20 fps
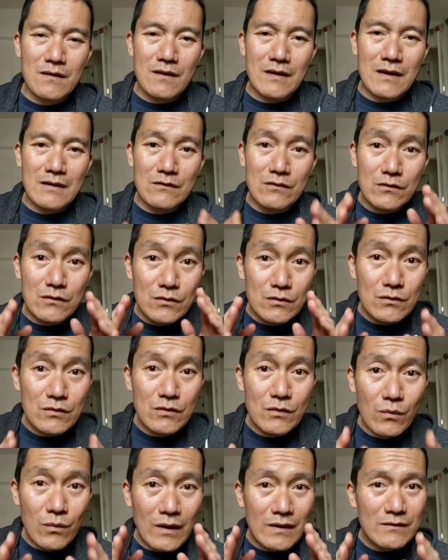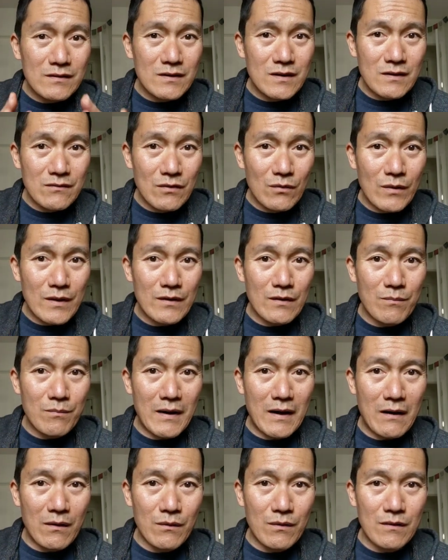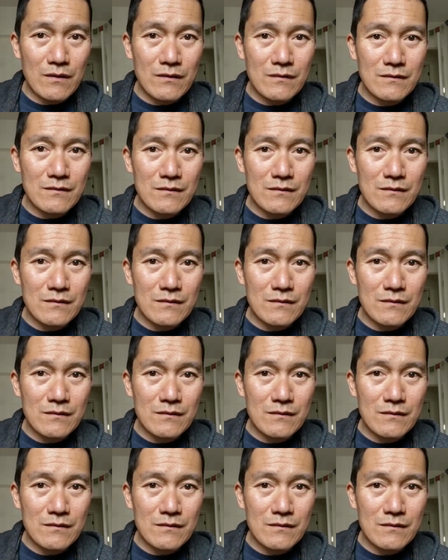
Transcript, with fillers: And do you want to give away your power?